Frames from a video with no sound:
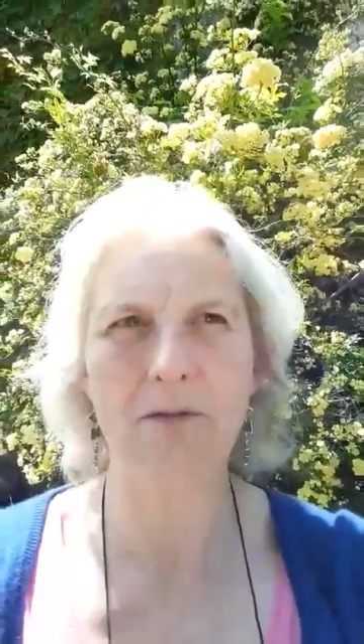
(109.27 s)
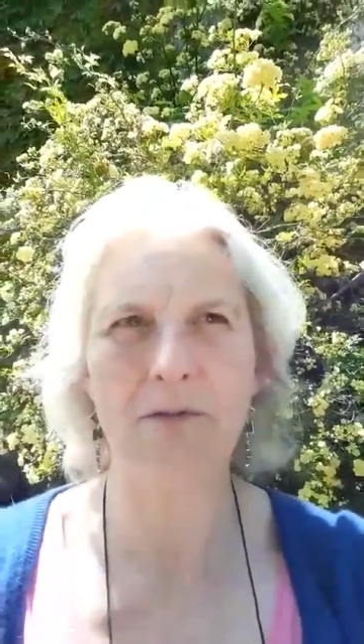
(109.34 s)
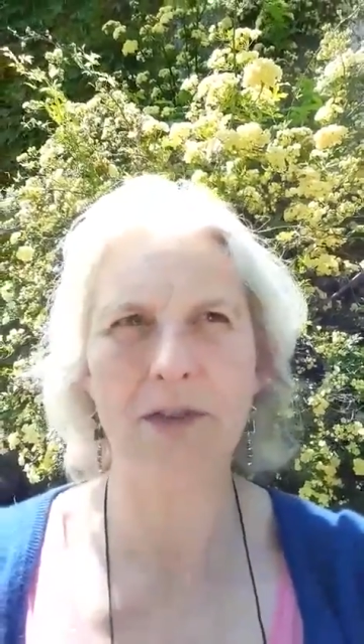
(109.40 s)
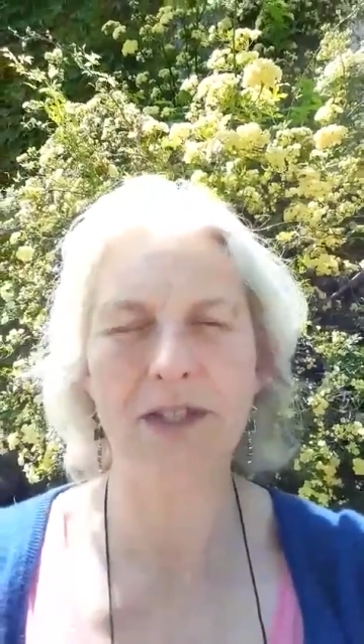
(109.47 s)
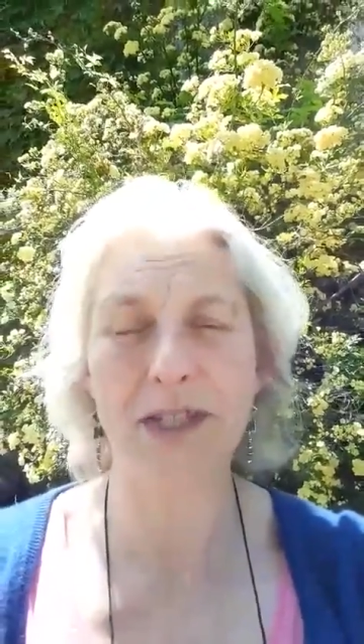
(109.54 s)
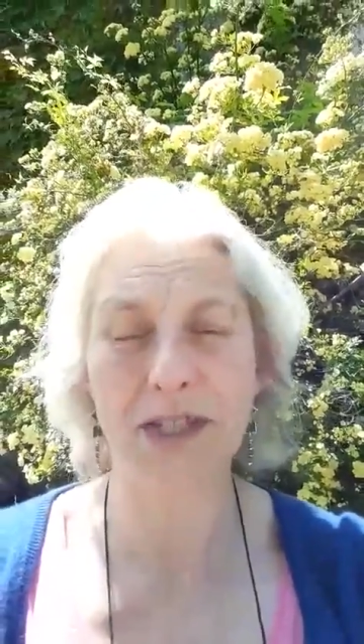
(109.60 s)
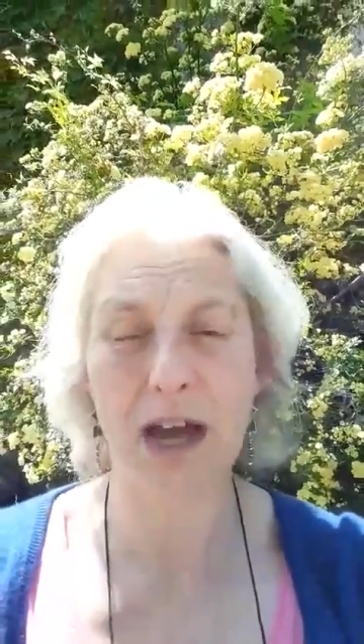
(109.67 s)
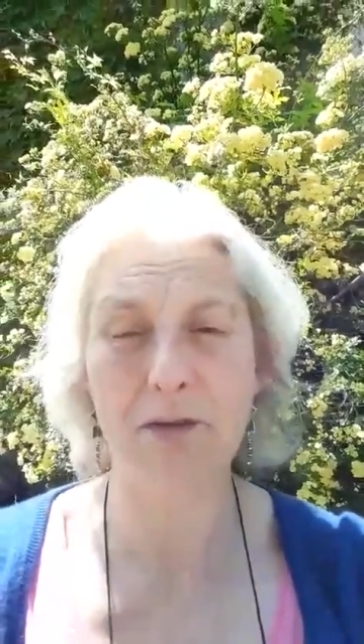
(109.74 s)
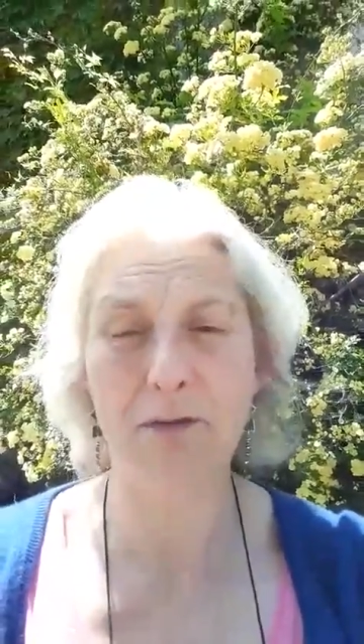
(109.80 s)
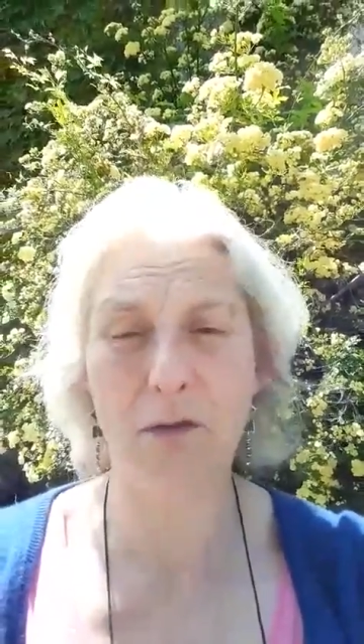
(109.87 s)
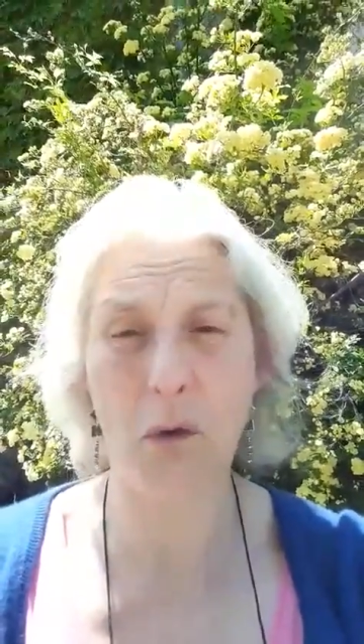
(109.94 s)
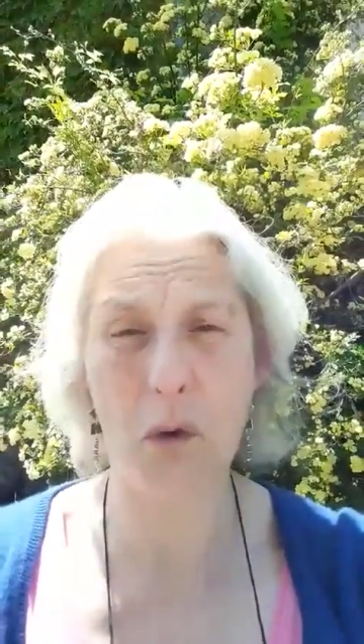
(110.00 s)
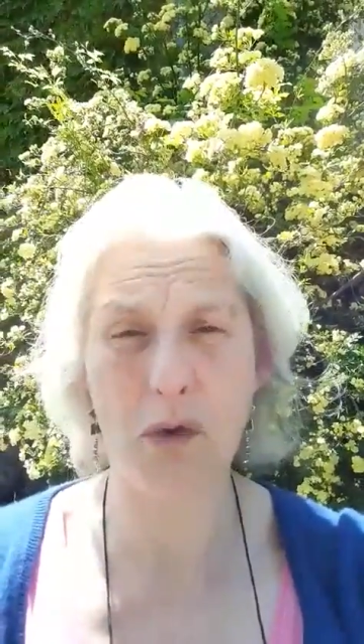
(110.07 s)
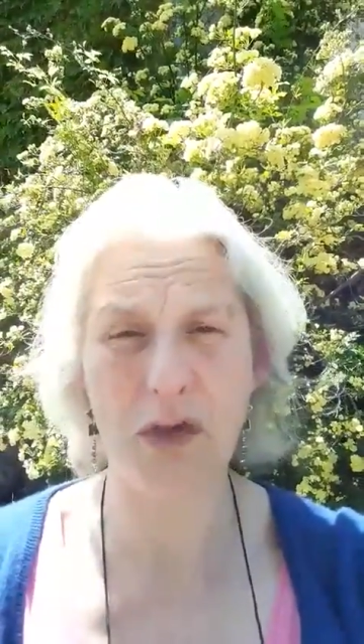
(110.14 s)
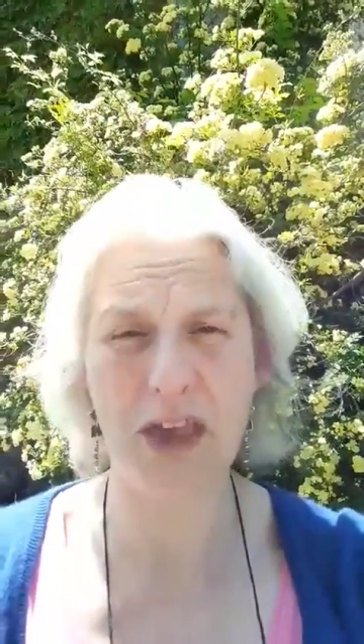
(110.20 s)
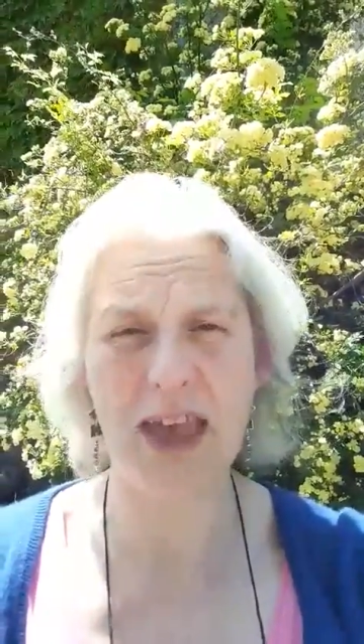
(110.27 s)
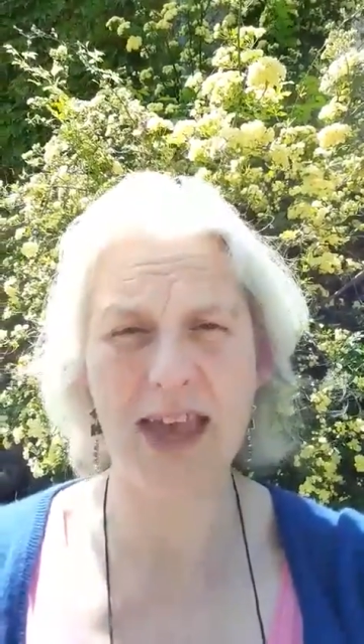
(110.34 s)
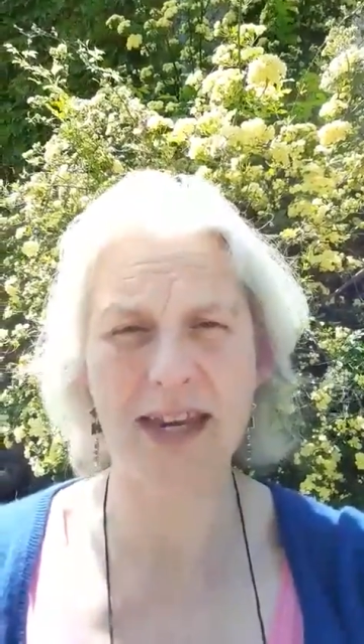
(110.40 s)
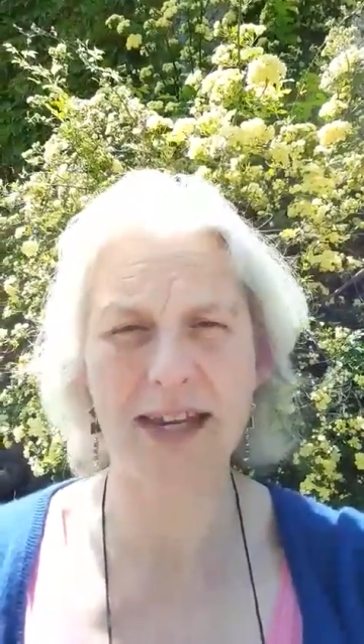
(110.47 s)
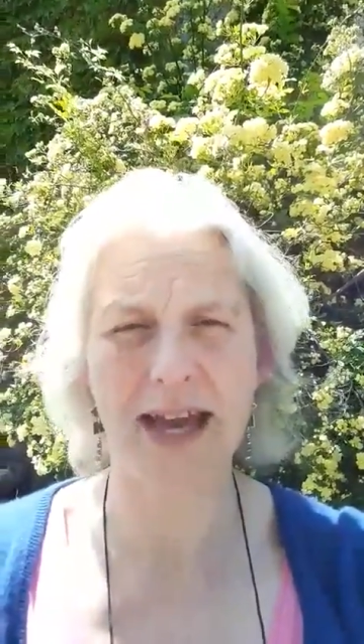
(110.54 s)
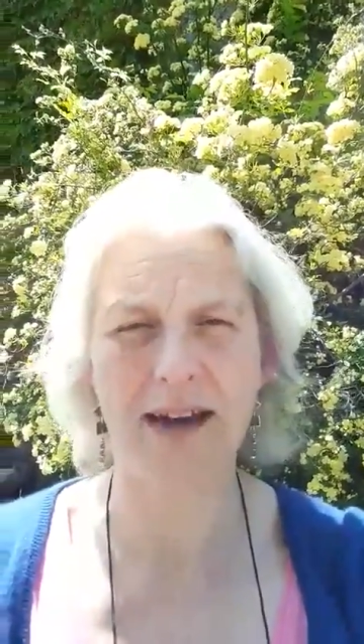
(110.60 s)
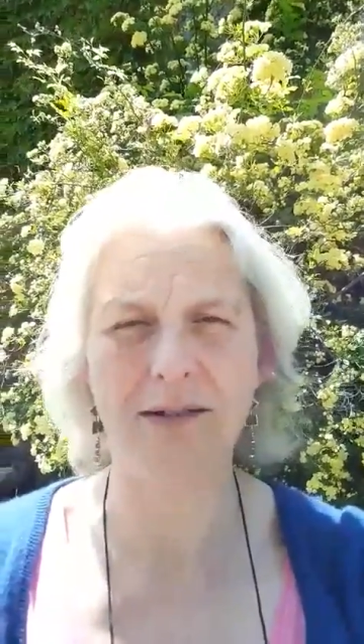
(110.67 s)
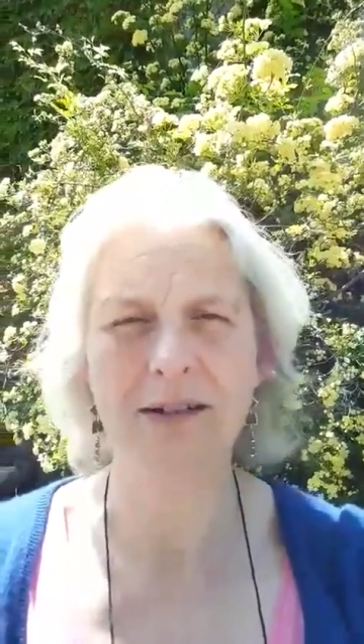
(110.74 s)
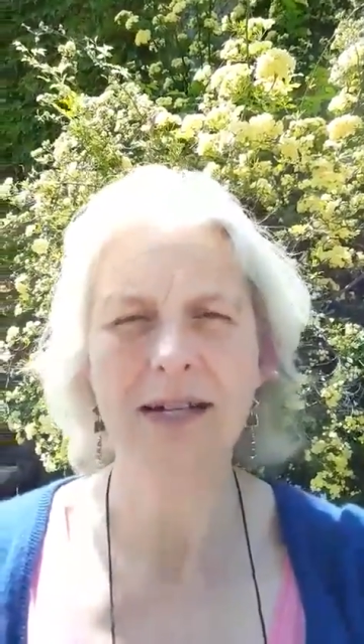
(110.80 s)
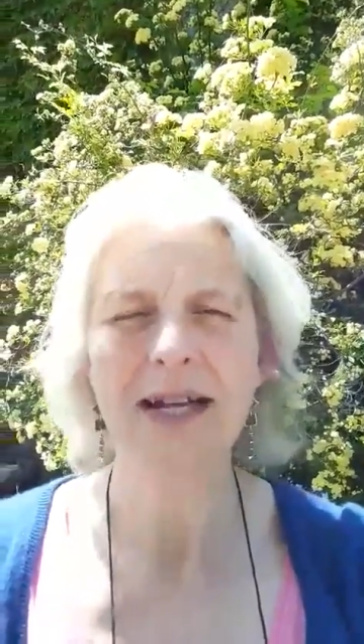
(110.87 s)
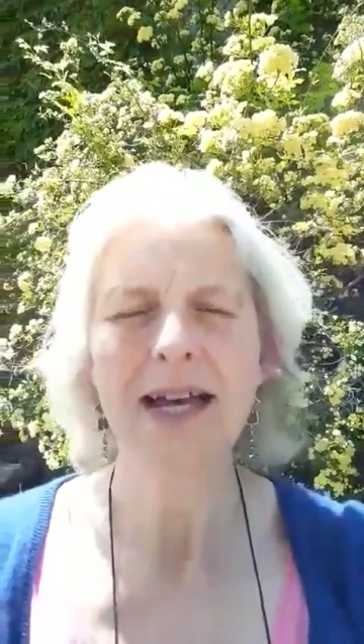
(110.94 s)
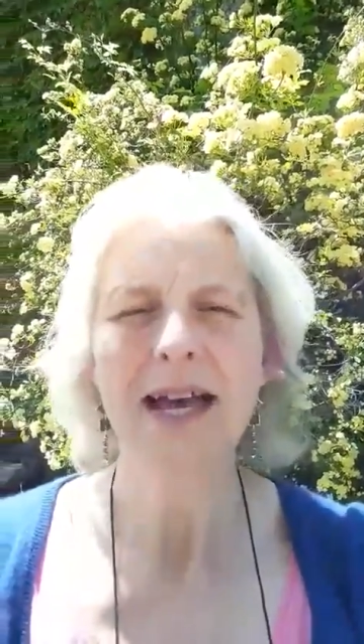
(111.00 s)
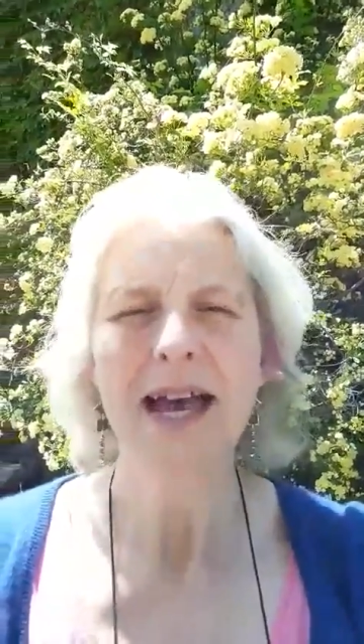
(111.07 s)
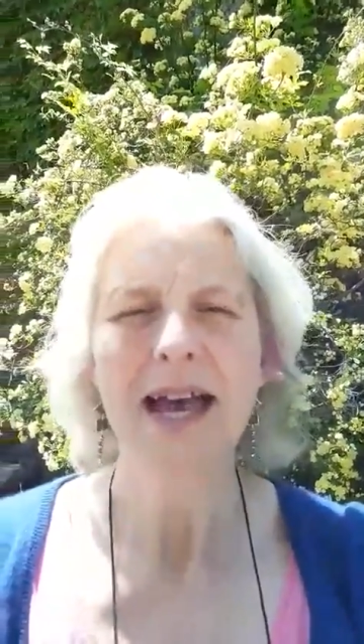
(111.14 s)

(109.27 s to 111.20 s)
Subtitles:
this is our fourth year now.